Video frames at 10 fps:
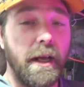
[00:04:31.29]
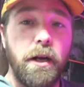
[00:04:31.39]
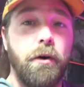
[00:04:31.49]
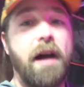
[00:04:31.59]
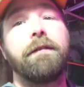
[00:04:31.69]
I
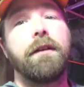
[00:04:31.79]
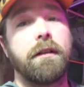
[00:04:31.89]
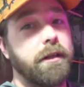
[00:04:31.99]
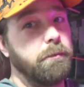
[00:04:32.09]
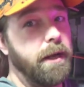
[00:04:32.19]
know I
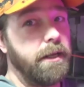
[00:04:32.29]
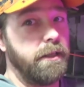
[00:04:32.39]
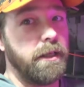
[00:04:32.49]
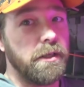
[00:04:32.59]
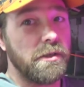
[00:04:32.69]
feel underpaid
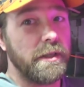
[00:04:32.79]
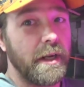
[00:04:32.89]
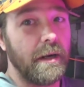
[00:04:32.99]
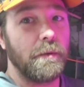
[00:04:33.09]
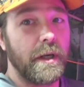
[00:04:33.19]
in the industry
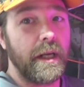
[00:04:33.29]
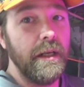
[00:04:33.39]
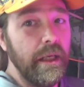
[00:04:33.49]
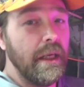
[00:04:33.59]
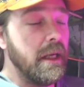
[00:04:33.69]
that I work
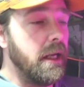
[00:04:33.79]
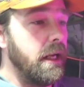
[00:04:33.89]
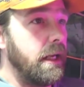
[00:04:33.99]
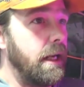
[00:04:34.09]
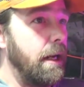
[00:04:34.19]
in.
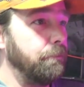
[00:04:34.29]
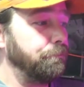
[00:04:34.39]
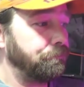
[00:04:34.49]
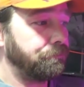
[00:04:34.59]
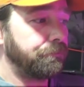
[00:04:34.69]

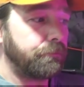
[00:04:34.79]
Um,